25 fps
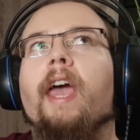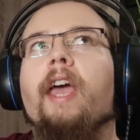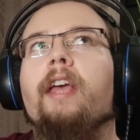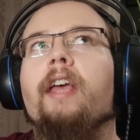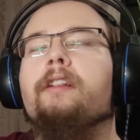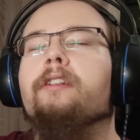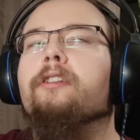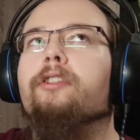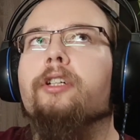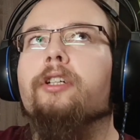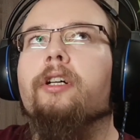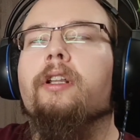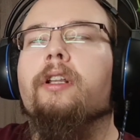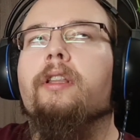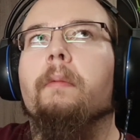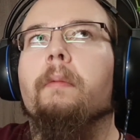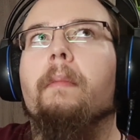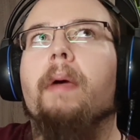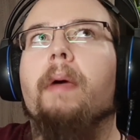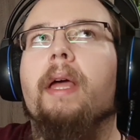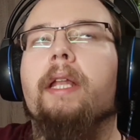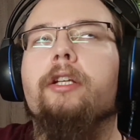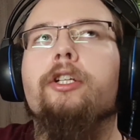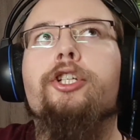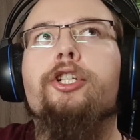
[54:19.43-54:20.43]

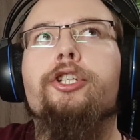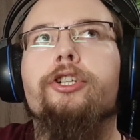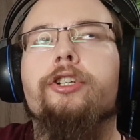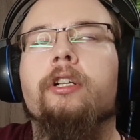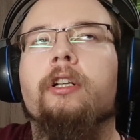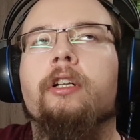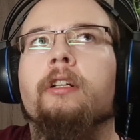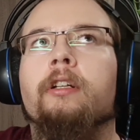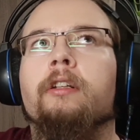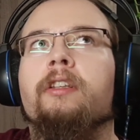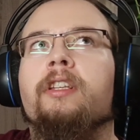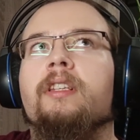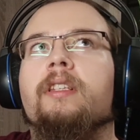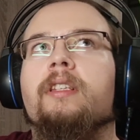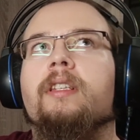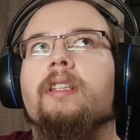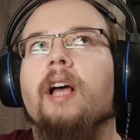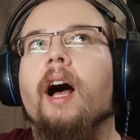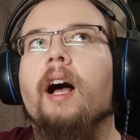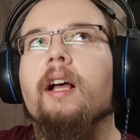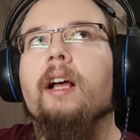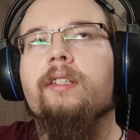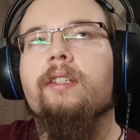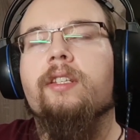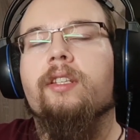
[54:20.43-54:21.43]
interdimensional
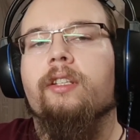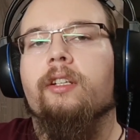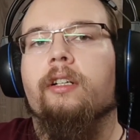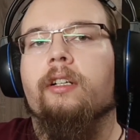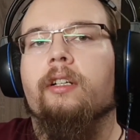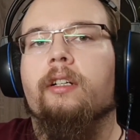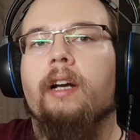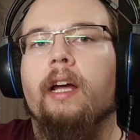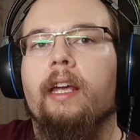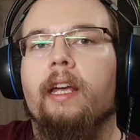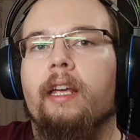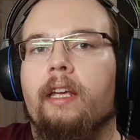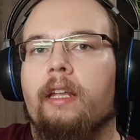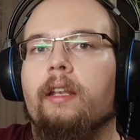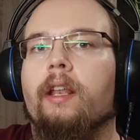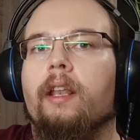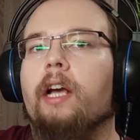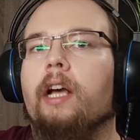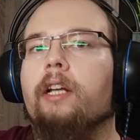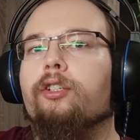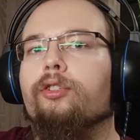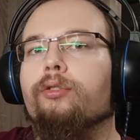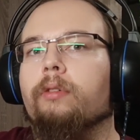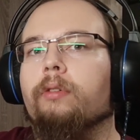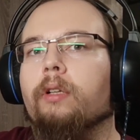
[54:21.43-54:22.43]
disaster a
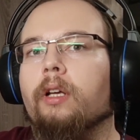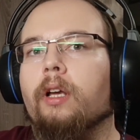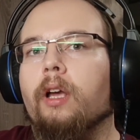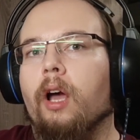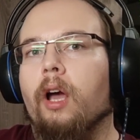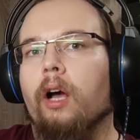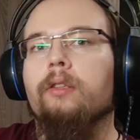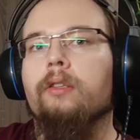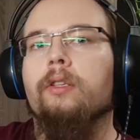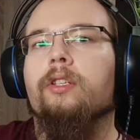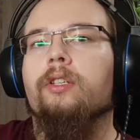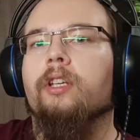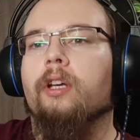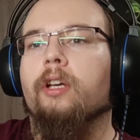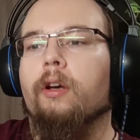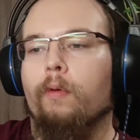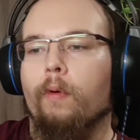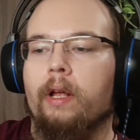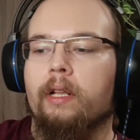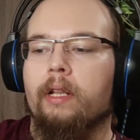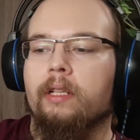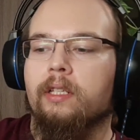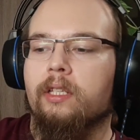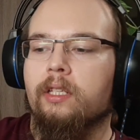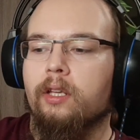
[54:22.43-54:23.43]
natural
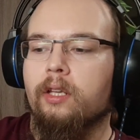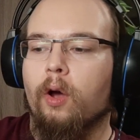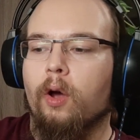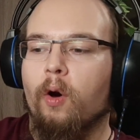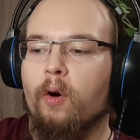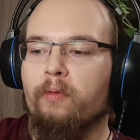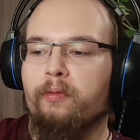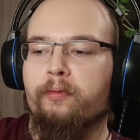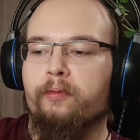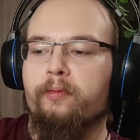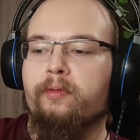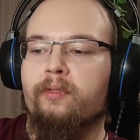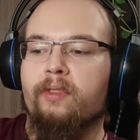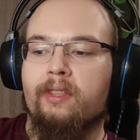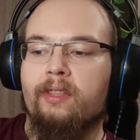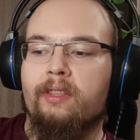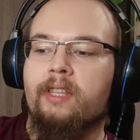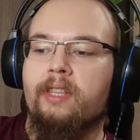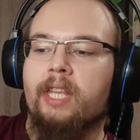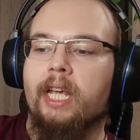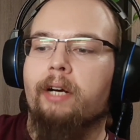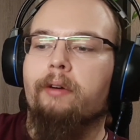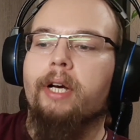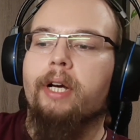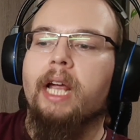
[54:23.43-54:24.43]
consequence of
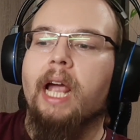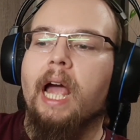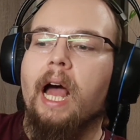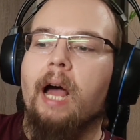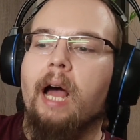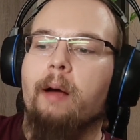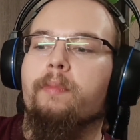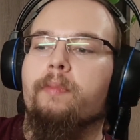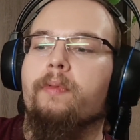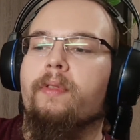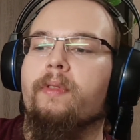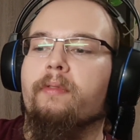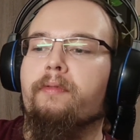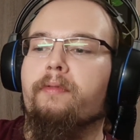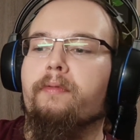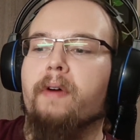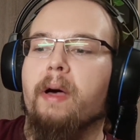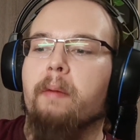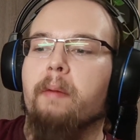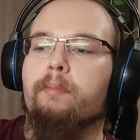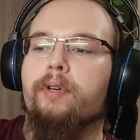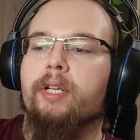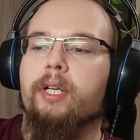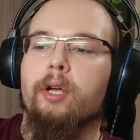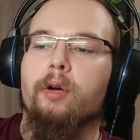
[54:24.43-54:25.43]
tearing up the
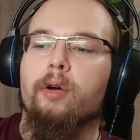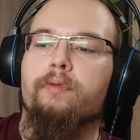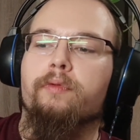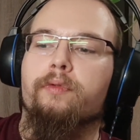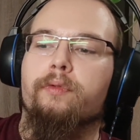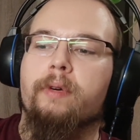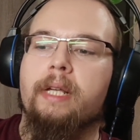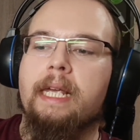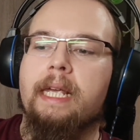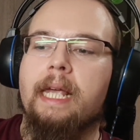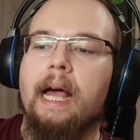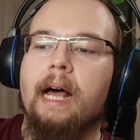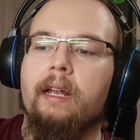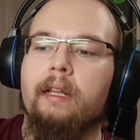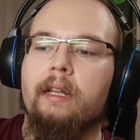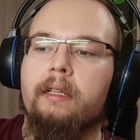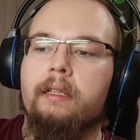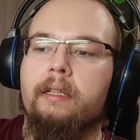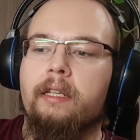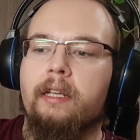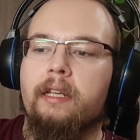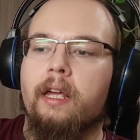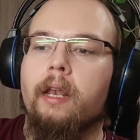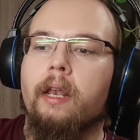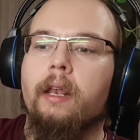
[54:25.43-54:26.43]
fabric of
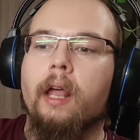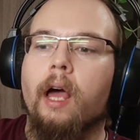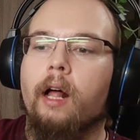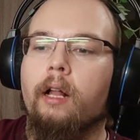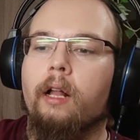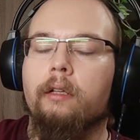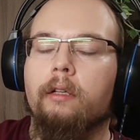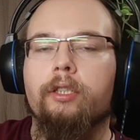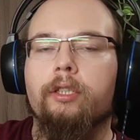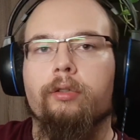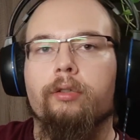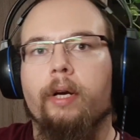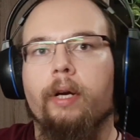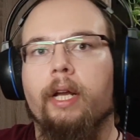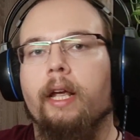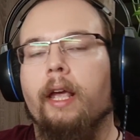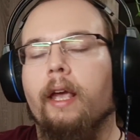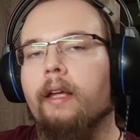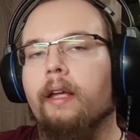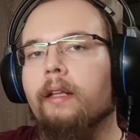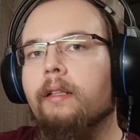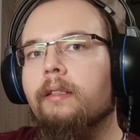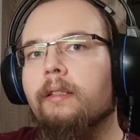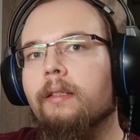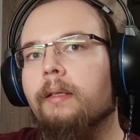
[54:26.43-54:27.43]
reality and altering
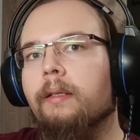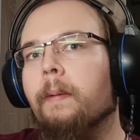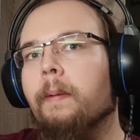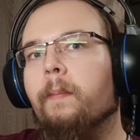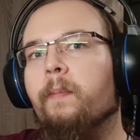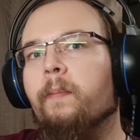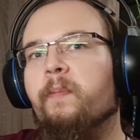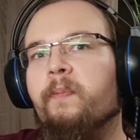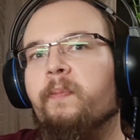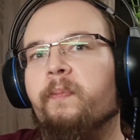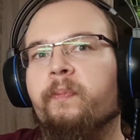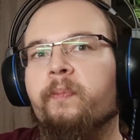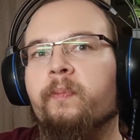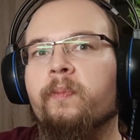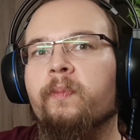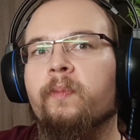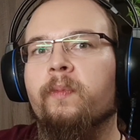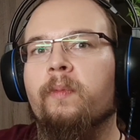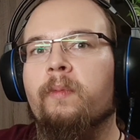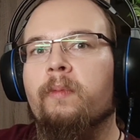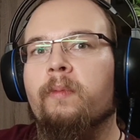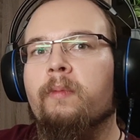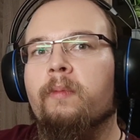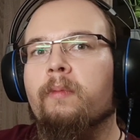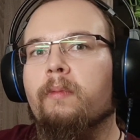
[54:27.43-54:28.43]
it,
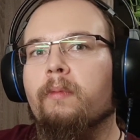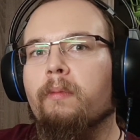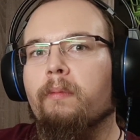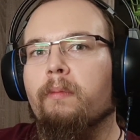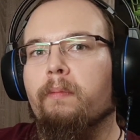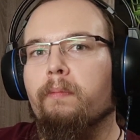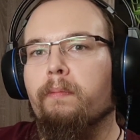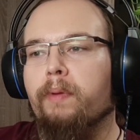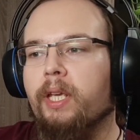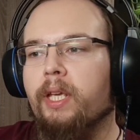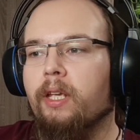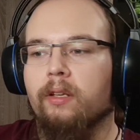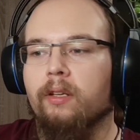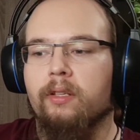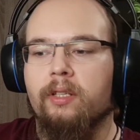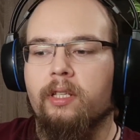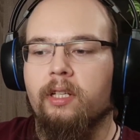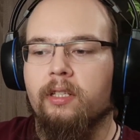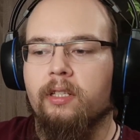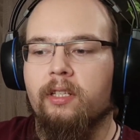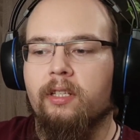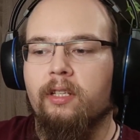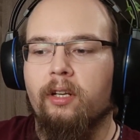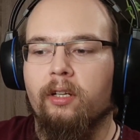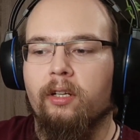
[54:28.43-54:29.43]
because
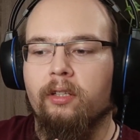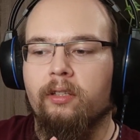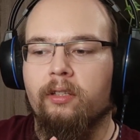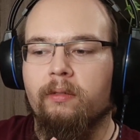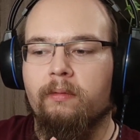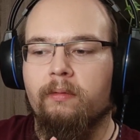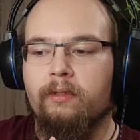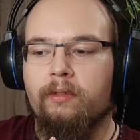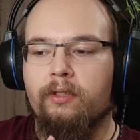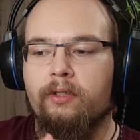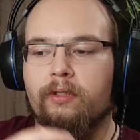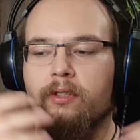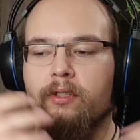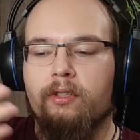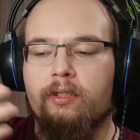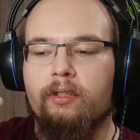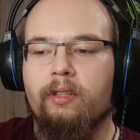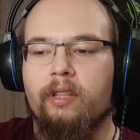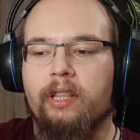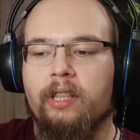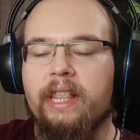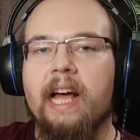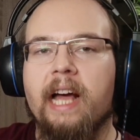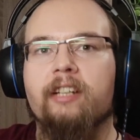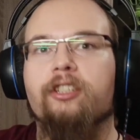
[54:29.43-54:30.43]
that's not
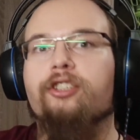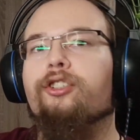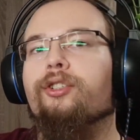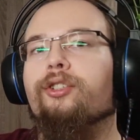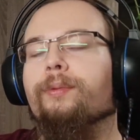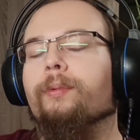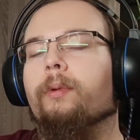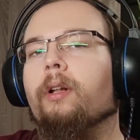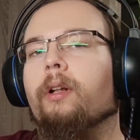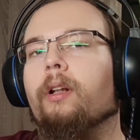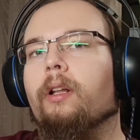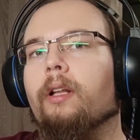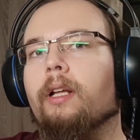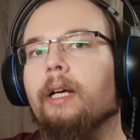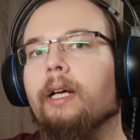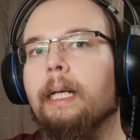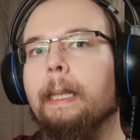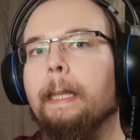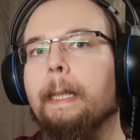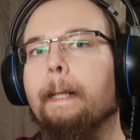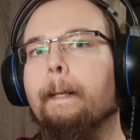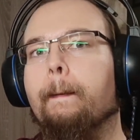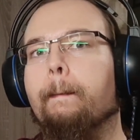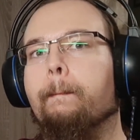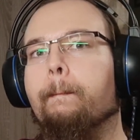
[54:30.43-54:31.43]
natural.
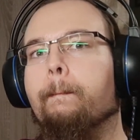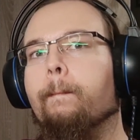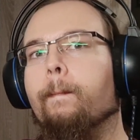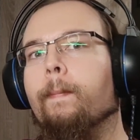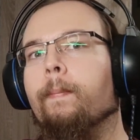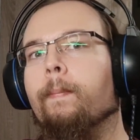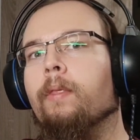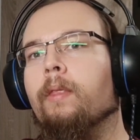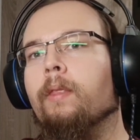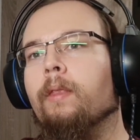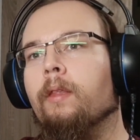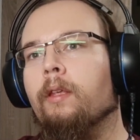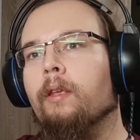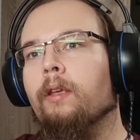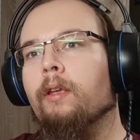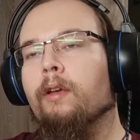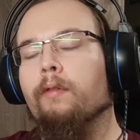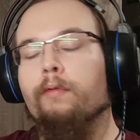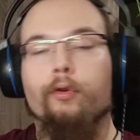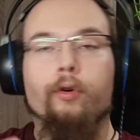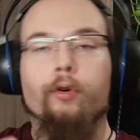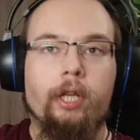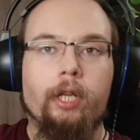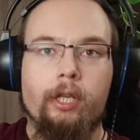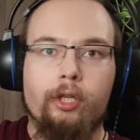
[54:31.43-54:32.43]

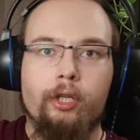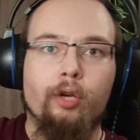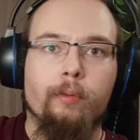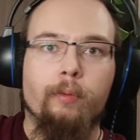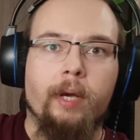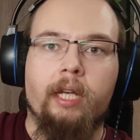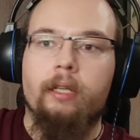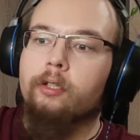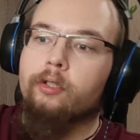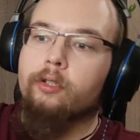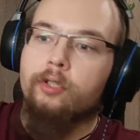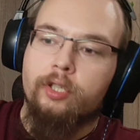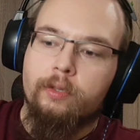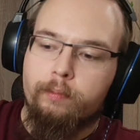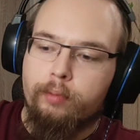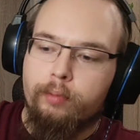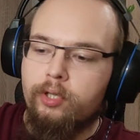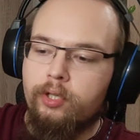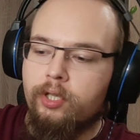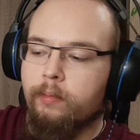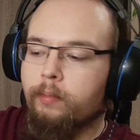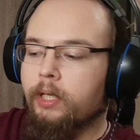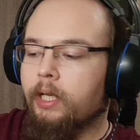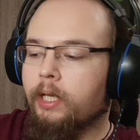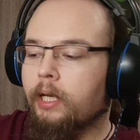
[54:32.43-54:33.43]
For incubators,
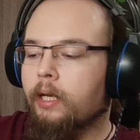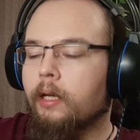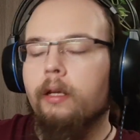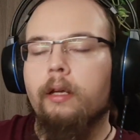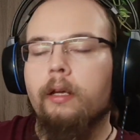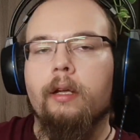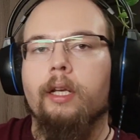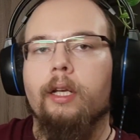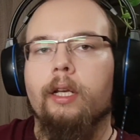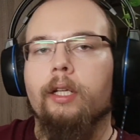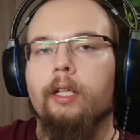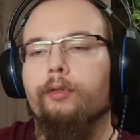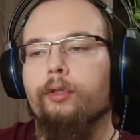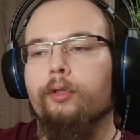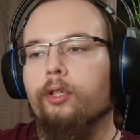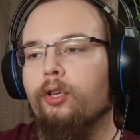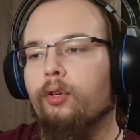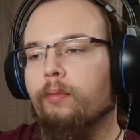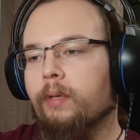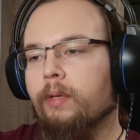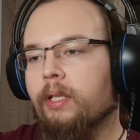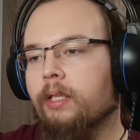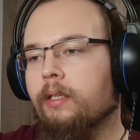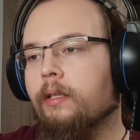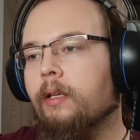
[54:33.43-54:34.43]
possibly. Not for
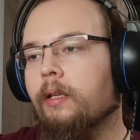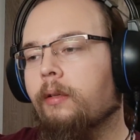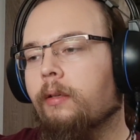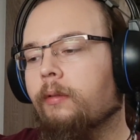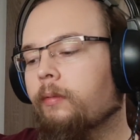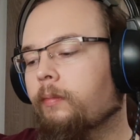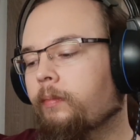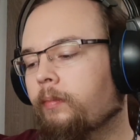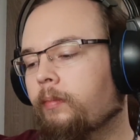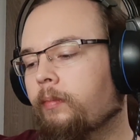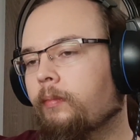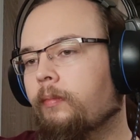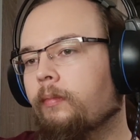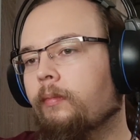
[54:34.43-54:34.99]
humans, though.